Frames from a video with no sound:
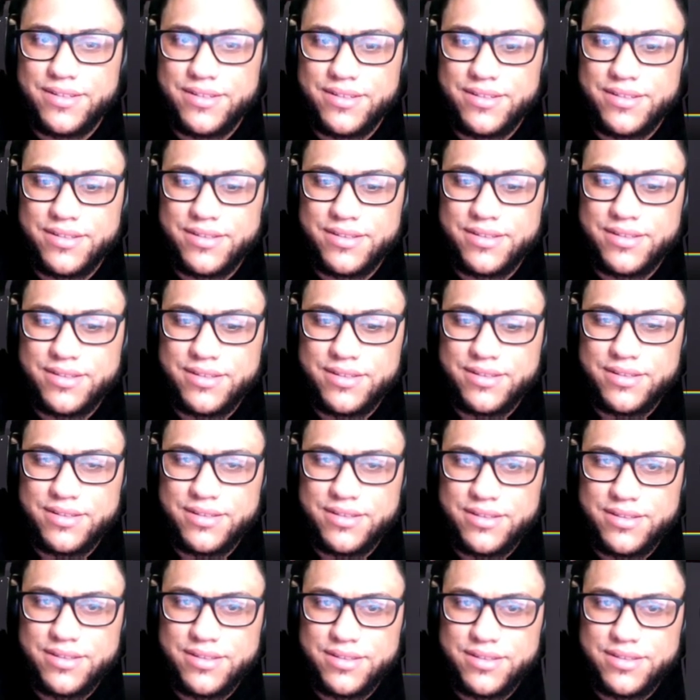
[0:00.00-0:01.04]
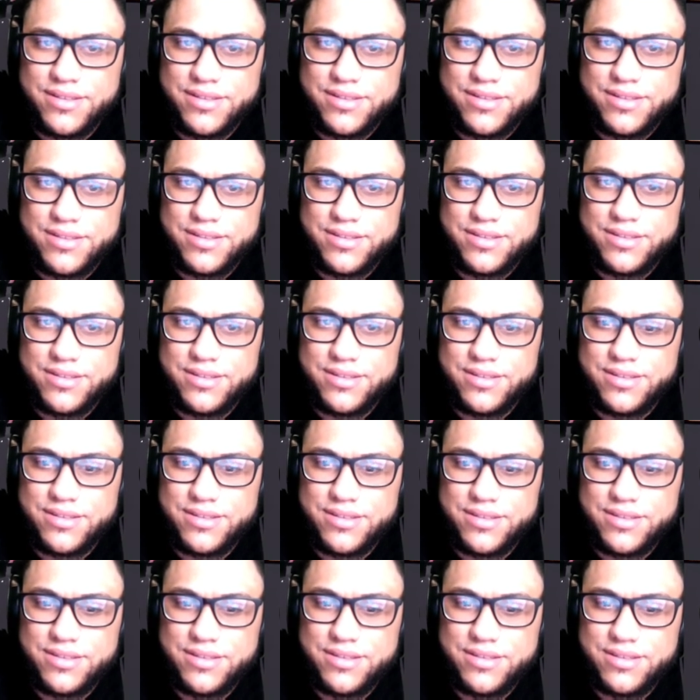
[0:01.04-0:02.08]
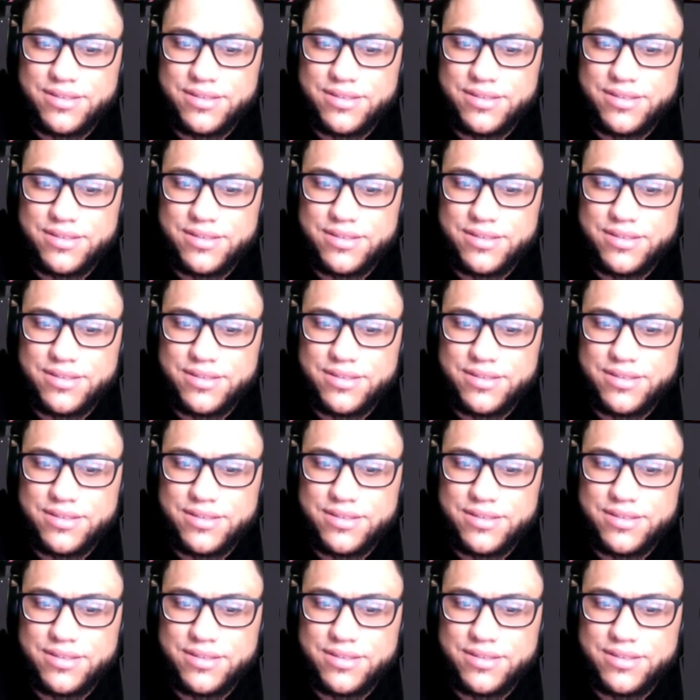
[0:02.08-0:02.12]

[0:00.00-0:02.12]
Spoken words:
This person isn't speaking.